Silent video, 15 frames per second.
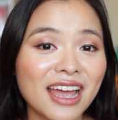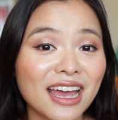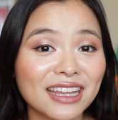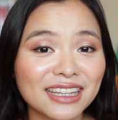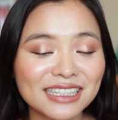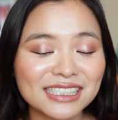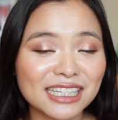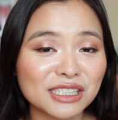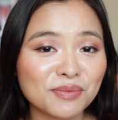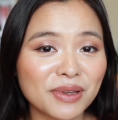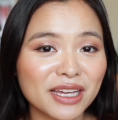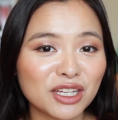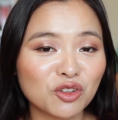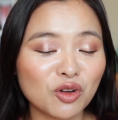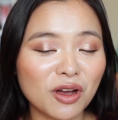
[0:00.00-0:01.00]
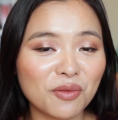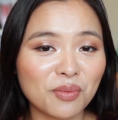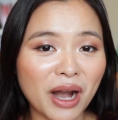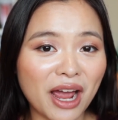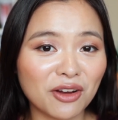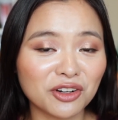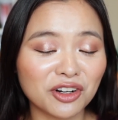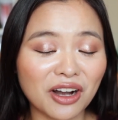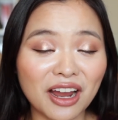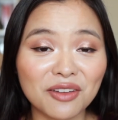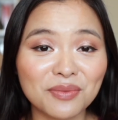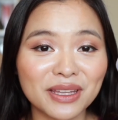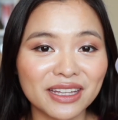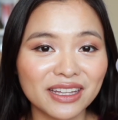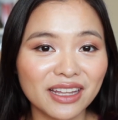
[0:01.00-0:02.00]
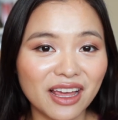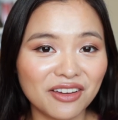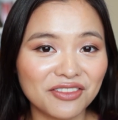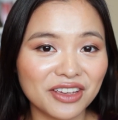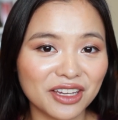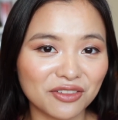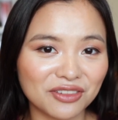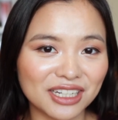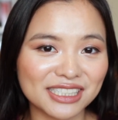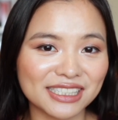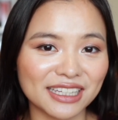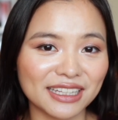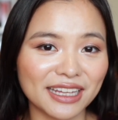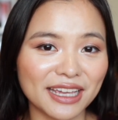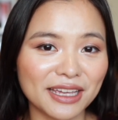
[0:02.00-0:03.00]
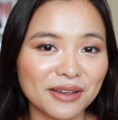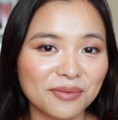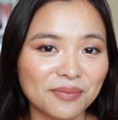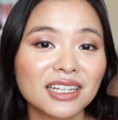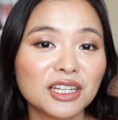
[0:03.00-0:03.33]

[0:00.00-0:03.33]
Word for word: and this has been a powder I've been loving recently.